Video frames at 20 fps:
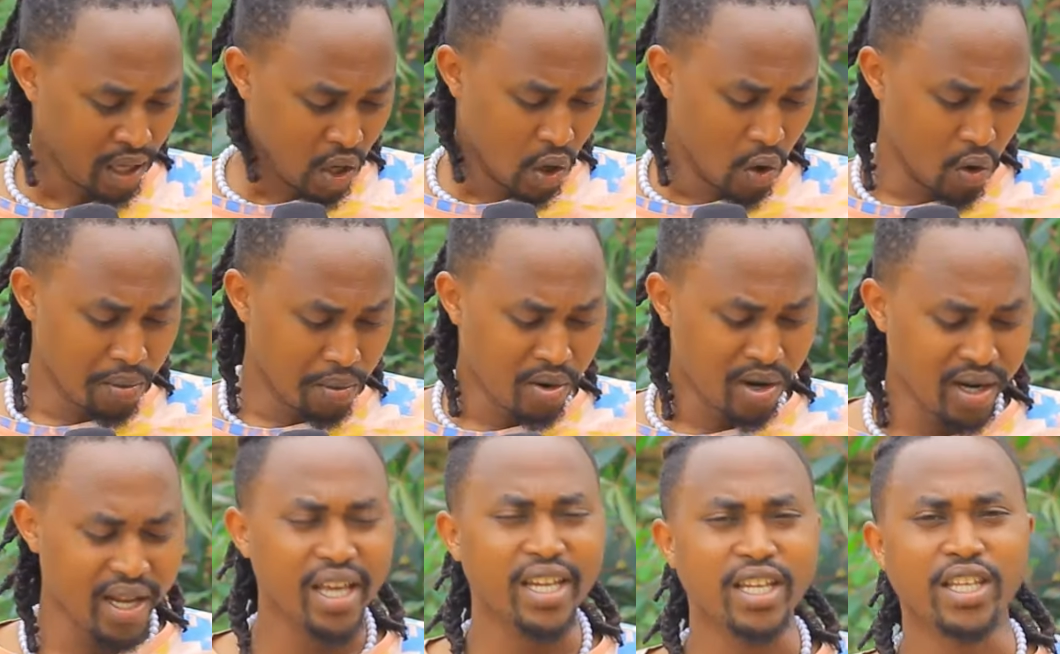ubwo
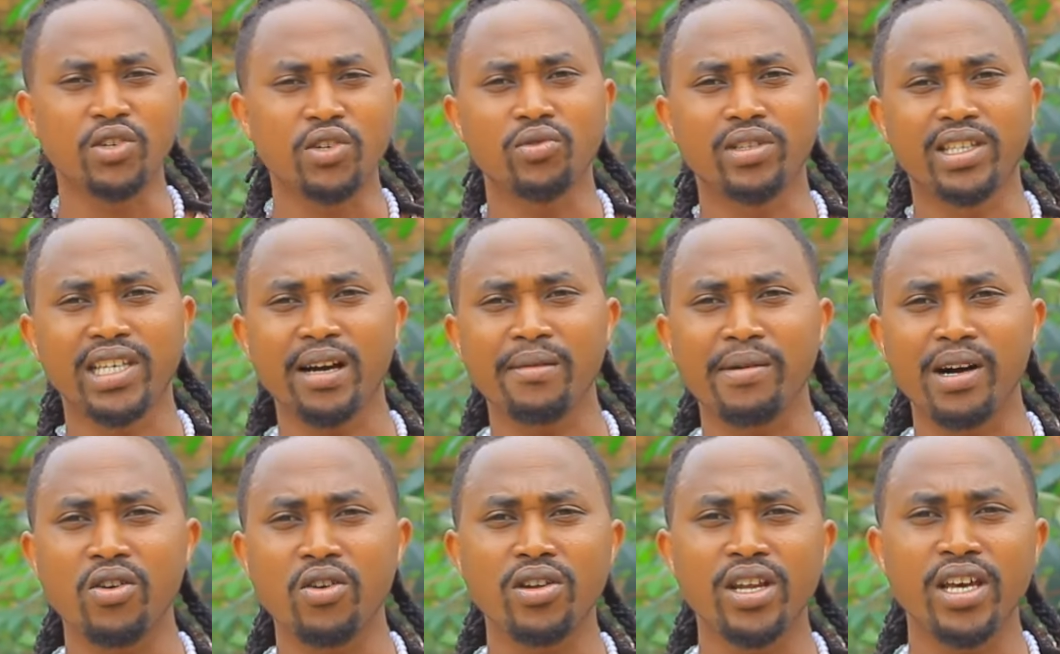rero ikintu
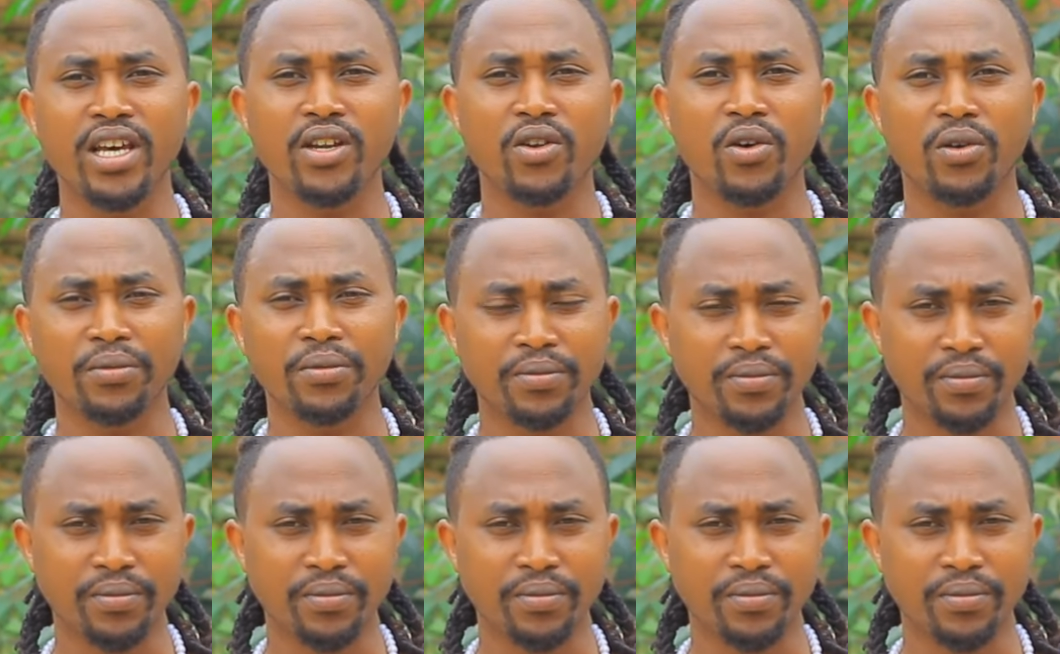cyabayeho rero